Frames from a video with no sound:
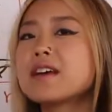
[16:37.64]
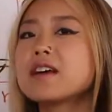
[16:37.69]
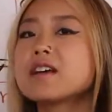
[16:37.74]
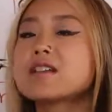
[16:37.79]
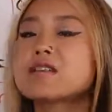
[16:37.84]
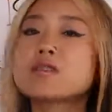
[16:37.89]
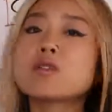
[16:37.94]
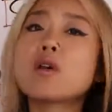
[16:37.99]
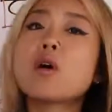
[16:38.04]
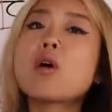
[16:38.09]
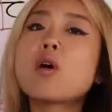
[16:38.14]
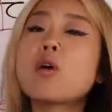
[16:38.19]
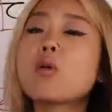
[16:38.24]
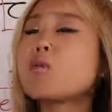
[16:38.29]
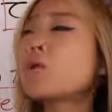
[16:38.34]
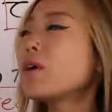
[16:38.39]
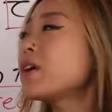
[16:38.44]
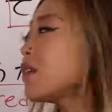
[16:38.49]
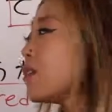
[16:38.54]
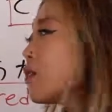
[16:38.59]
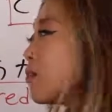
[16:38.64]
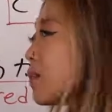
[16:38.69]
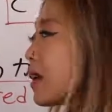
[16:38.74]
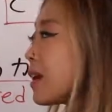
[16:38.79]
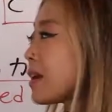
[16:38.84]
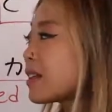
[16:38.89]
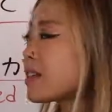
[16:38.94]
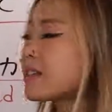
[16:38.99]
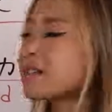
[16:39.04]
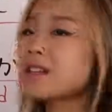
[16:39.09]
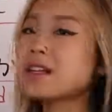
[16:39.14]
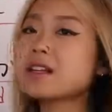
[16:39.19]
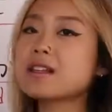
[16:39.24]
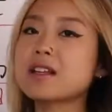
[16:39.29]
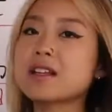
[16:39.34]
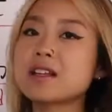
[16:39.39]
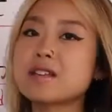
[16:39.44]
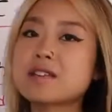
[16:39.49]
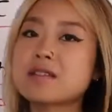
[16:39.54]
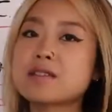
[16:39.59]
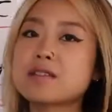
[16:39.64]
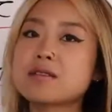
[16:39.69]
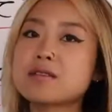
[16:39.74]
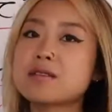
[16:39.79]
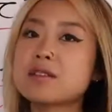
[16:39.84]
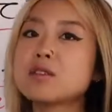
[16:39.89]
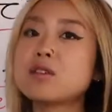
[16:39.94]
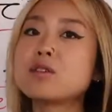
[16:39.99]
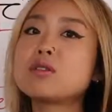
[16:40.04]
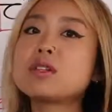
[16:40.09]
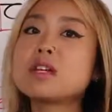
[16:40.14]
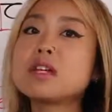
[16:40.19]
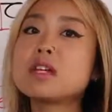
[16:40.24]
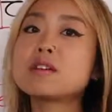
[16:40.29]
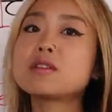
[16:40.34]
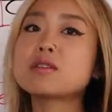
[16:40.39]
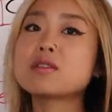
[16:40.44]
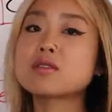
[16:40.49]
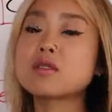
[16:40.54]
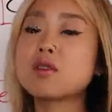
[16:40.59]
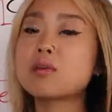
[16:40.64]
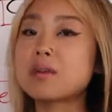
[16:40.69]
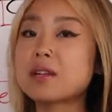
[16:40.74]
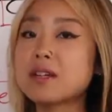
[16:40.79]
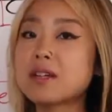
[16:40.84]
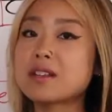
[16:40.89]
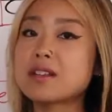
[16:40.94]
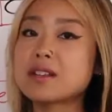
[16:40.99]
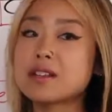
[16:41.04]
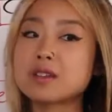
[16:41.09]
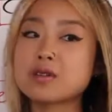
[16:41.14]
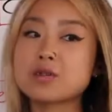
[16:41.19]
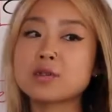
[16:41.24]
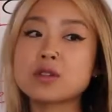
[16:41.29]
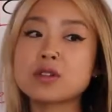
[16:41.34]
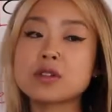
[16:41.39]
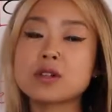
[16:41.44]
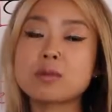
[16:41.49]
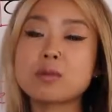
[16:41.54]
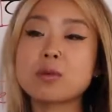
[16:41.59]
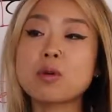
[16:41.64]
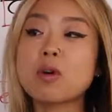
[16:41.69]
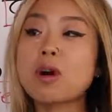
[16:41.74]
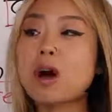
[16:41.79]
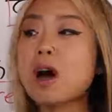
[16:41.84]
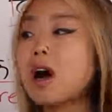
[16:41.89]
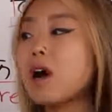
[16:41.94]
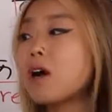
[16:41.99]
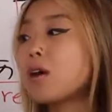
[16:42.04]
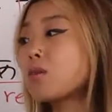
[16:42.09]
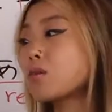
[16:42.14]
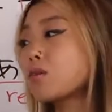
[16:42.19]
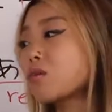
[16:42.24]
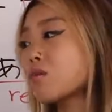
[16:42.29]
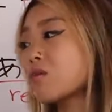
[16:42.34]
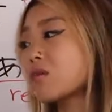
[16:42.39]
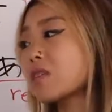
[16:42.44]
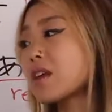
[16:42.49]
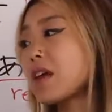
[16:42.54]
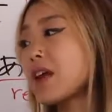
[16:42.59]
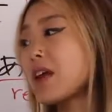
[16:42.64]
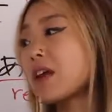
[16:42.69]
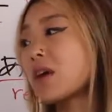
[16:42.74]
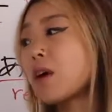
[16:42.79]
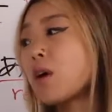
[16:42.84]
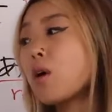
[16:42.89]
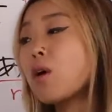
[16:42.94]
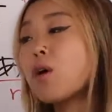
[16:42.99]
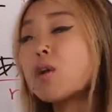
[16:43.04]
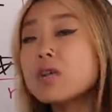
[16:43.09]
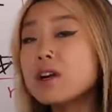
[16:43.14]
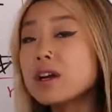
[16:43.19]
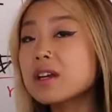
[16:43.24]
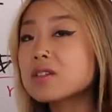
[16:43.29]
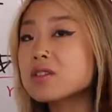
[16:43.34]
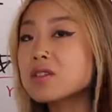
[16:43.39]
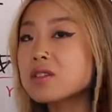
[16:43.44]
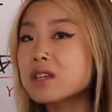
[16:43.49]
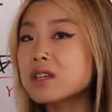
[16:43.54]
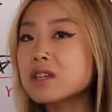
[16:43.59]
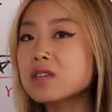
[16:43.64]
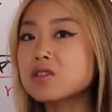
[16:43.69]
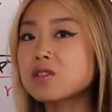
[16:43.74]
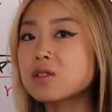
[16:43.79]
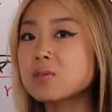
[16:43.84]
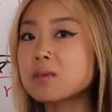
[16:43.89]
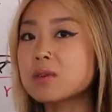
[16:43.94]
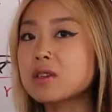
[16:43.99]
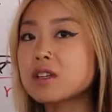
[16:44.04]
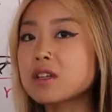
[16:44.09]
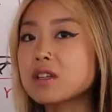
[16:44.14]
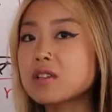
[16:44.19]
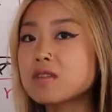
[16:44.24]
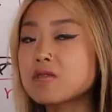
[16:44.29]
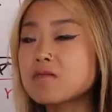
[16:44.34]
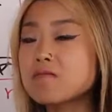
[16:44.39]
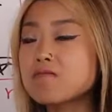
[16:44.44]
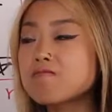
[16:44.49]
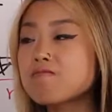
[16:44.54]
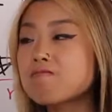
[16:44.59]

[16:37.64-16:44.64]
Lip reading: So when you make the sentence, you need so many things. For example, how to say orange in Japanese.